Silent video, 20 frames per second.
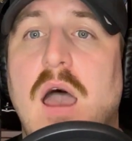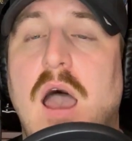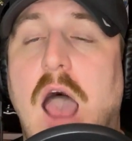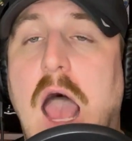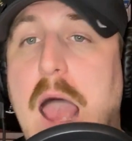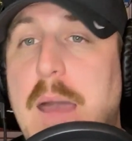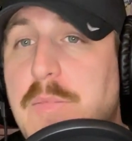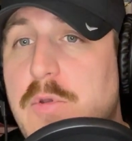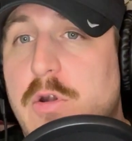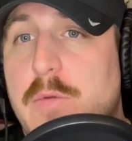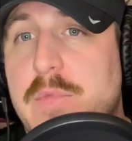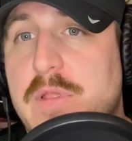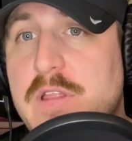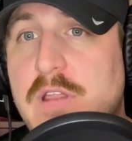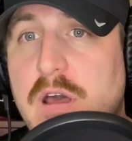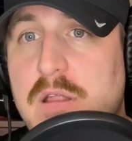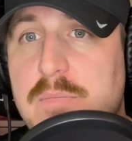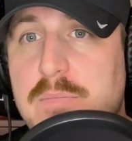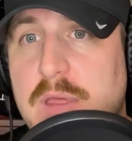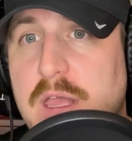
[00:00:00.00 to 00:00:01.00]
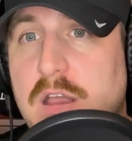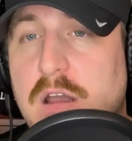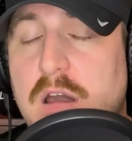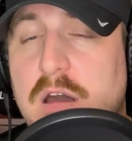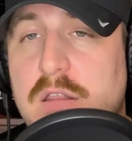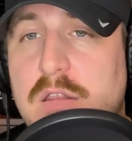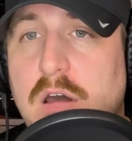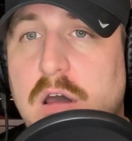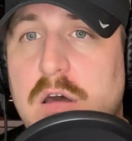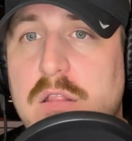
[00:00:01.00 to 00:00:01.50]
I'm normally not big
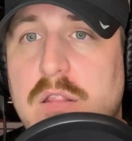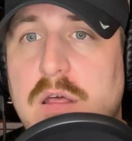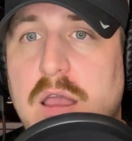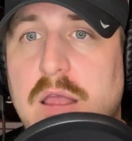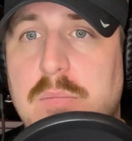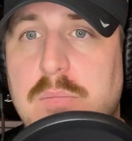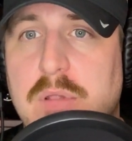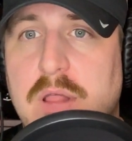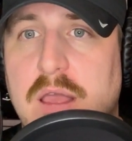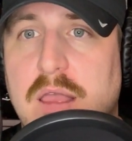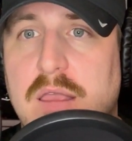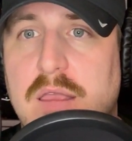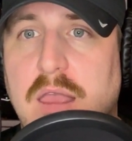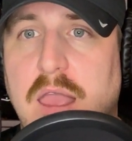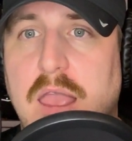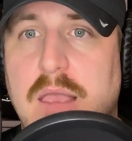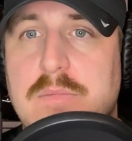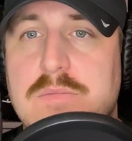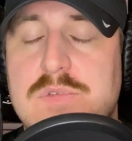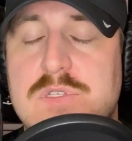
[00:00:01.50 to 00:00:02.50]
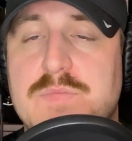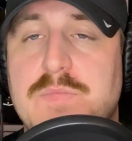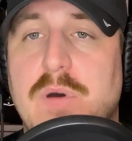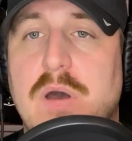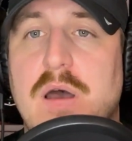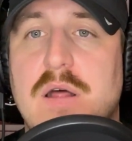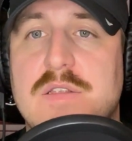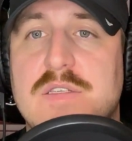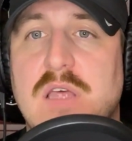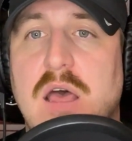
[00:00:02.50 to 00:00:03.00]
on online playing games,
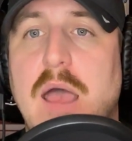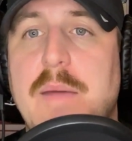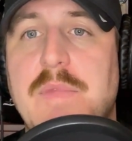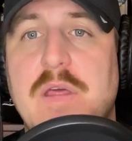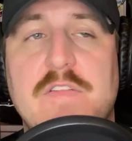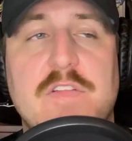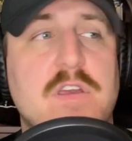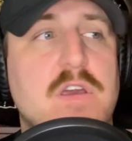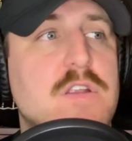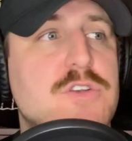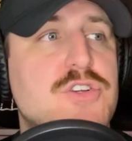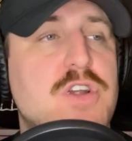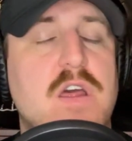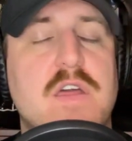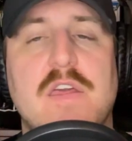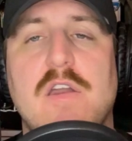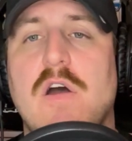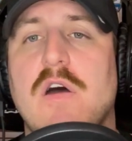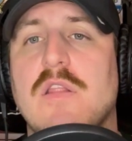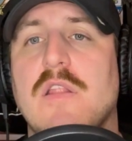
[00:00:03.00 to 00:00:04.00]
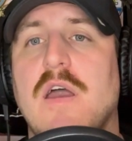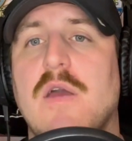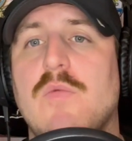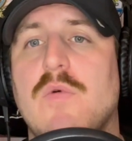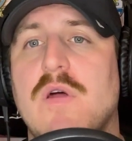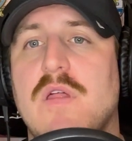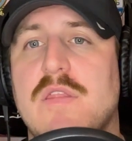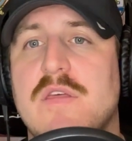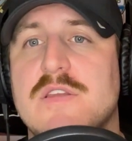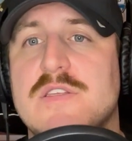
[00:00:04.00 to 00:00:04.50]
but I'm definitely gonna try the online
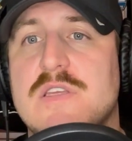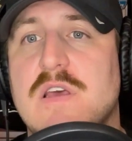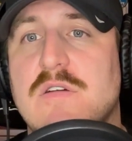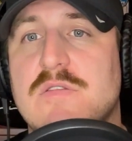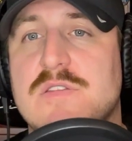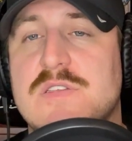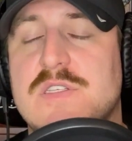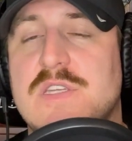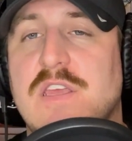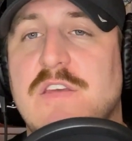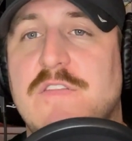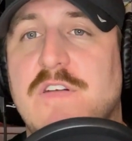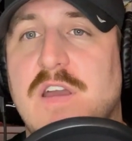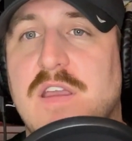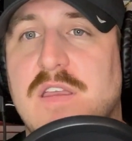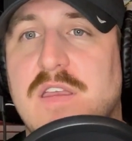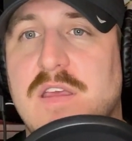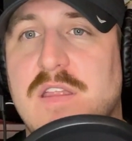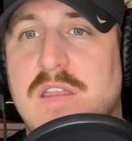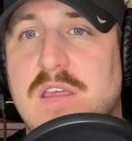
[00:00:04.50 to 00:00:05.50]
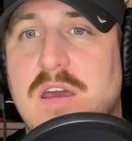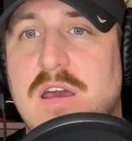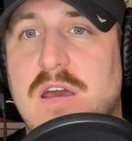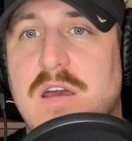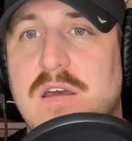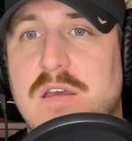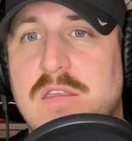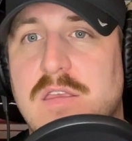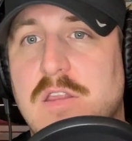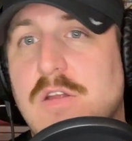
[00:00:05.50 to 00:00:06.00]
one of this out and see if I can, uh,
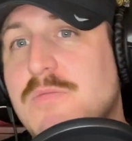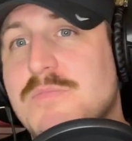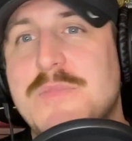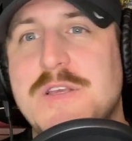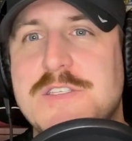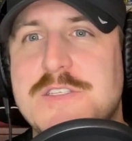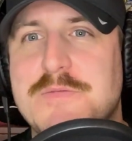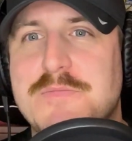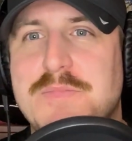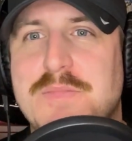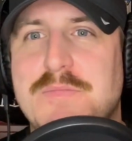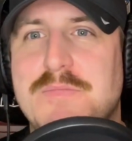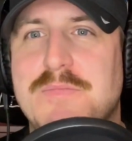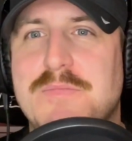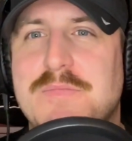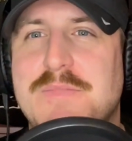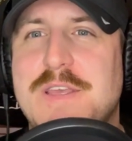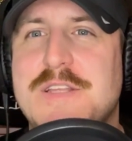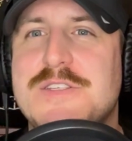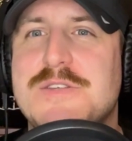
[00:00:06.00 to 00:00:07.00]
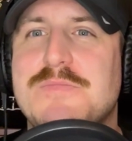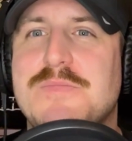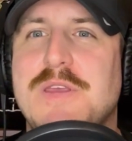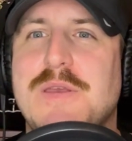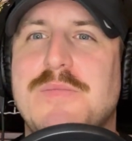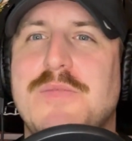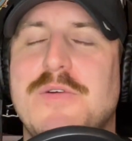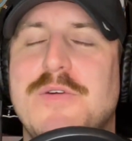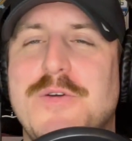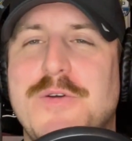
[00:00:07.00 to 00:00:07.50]
you know, meet some meet some
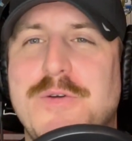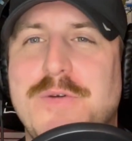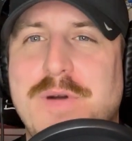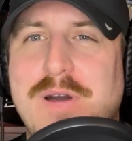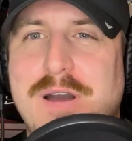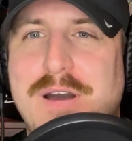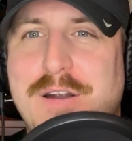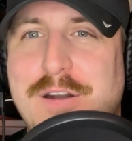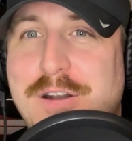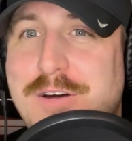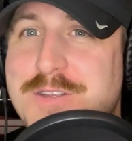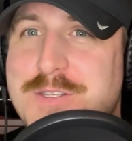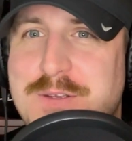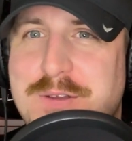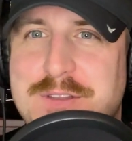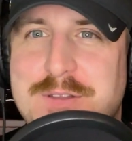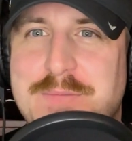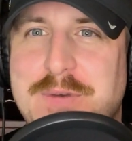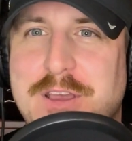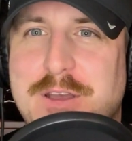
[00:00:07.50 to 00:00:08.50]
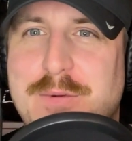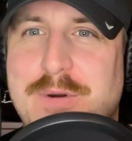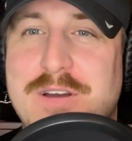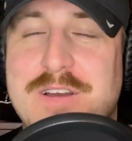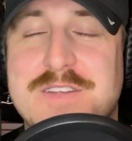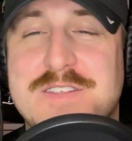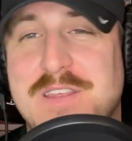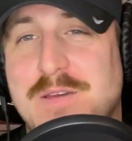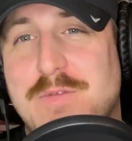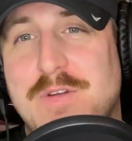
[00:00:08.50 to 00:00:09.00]
people who uh, are also into pickleball
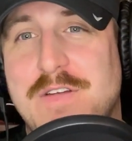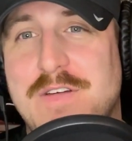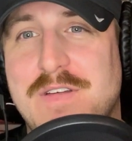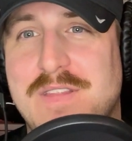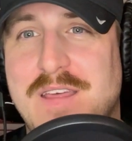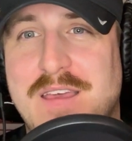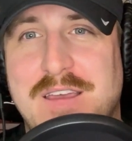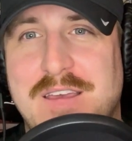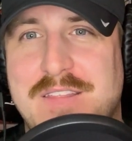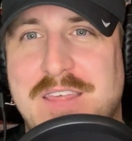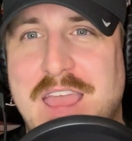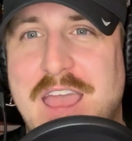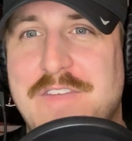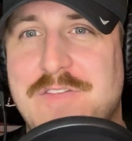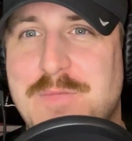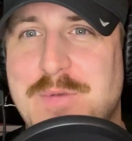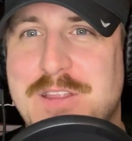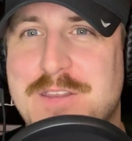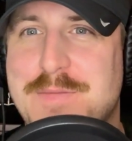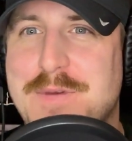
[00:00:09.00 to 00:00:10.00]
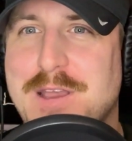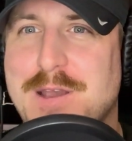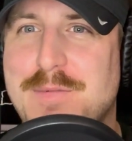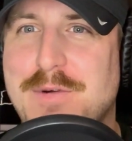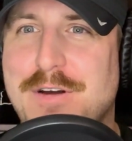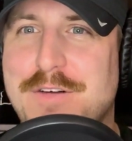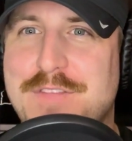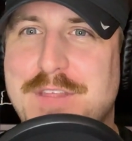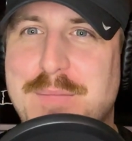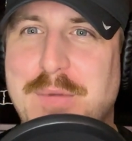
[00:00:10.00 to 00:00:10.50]
because they would they have to be into
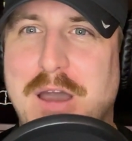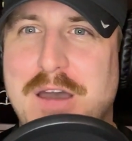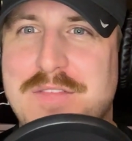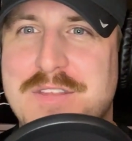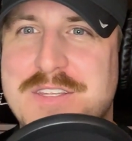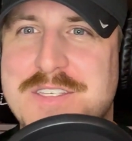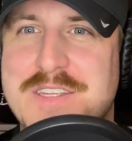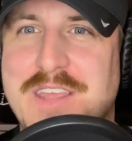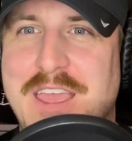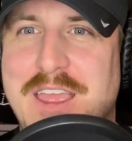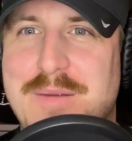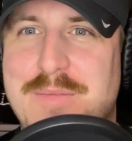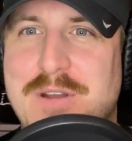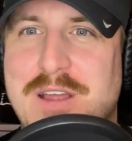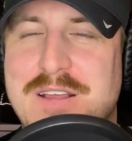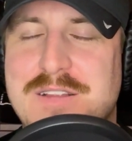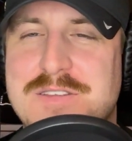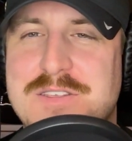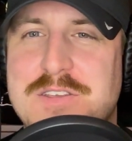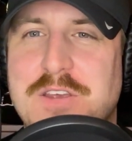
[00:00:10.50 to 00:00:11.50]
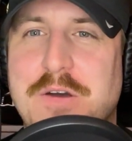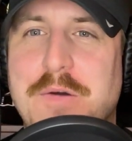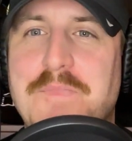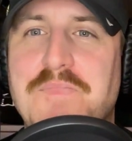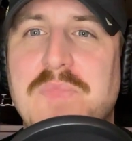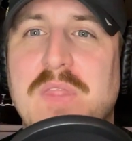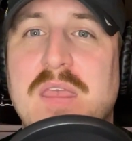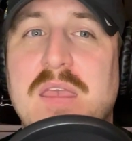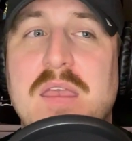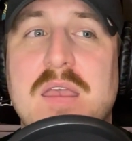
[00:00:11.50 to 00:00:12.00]
pickleball if they bought this game, right? So,
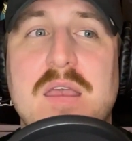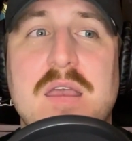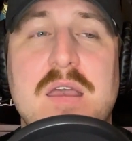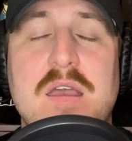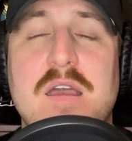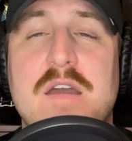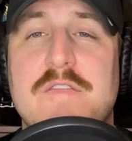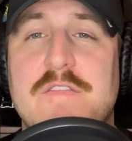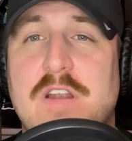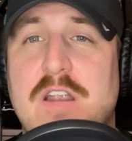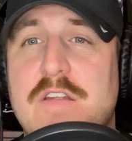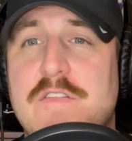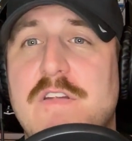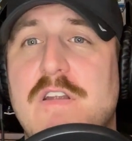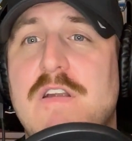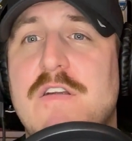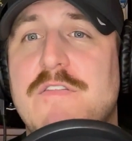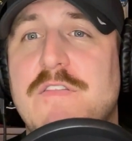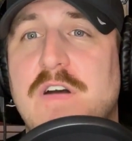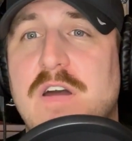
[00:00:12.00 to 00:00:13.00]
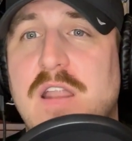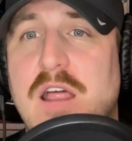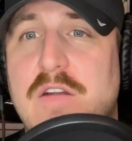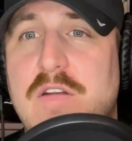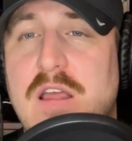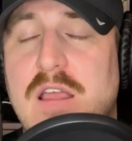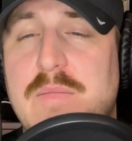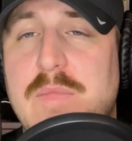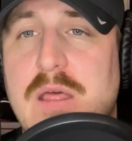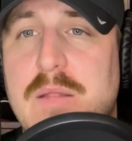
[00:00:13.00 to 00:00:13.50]
very very fun. I
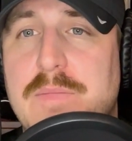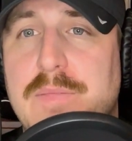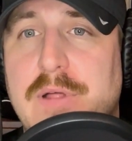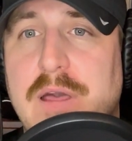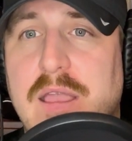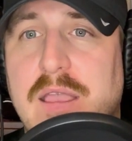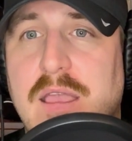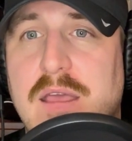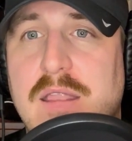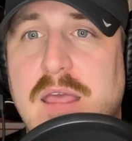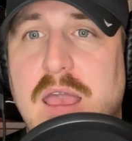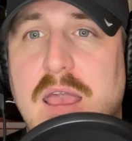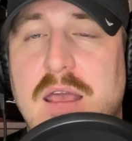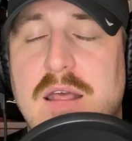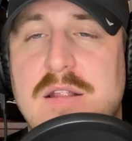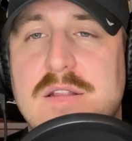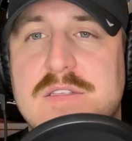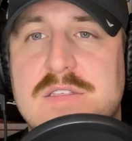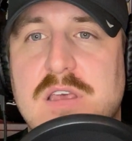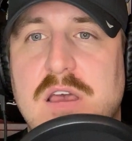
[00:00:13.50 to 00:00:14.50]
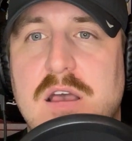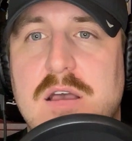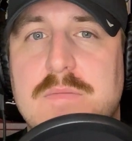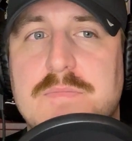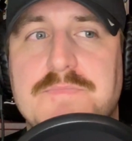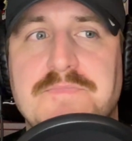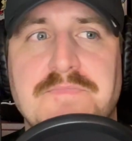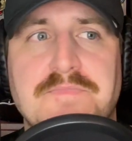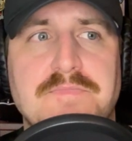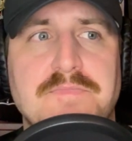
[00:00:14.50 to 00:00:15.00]
recommend playing it and.
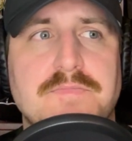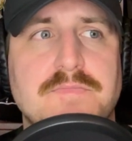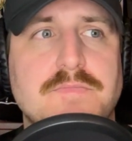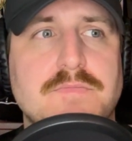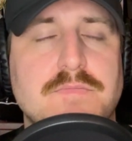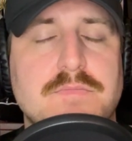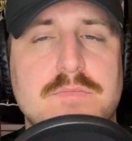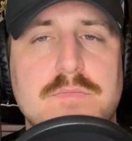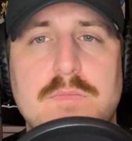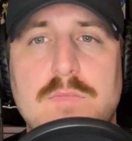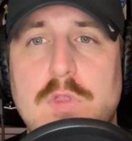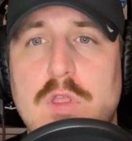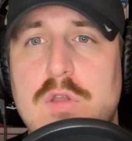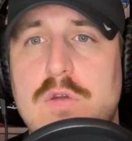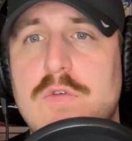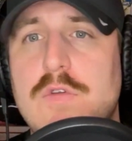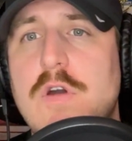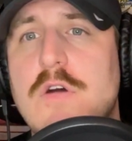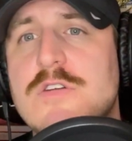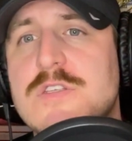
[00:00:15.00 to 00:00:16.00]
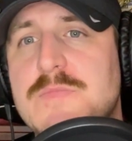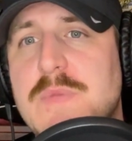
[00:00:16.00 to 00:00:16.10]
Um, who knows?